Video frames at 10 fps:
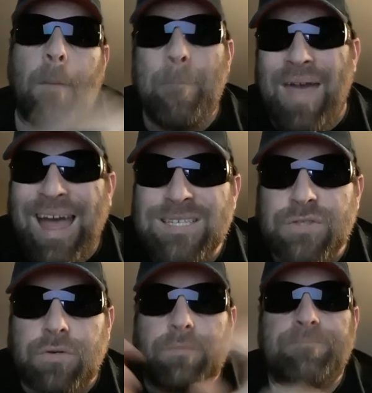
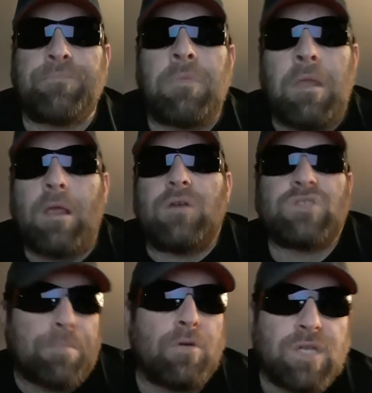pastor,
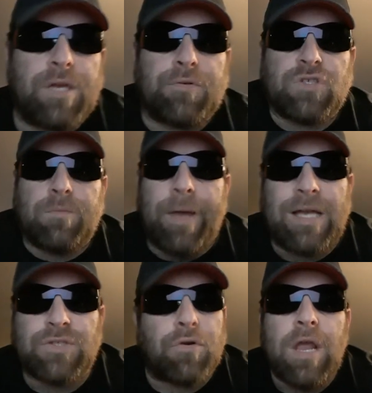supposedly a Christian
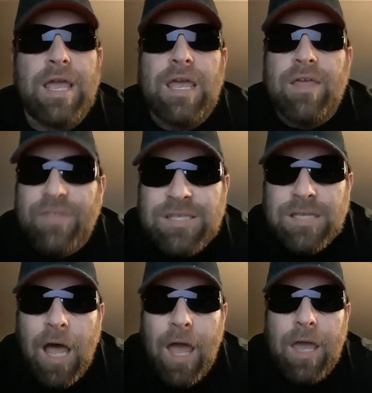pastor. This
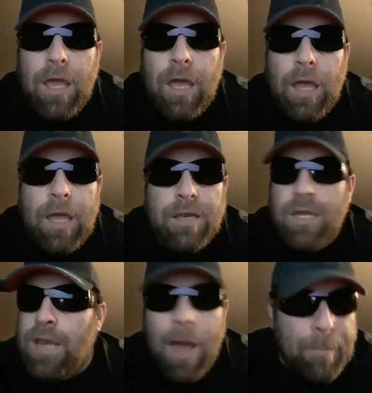guy
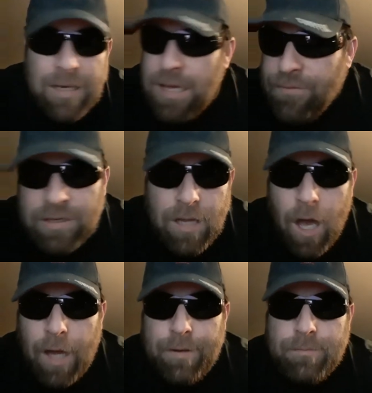did not believe in
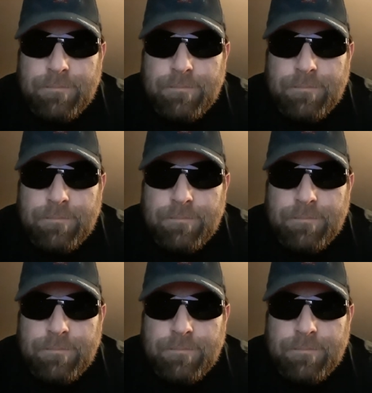God.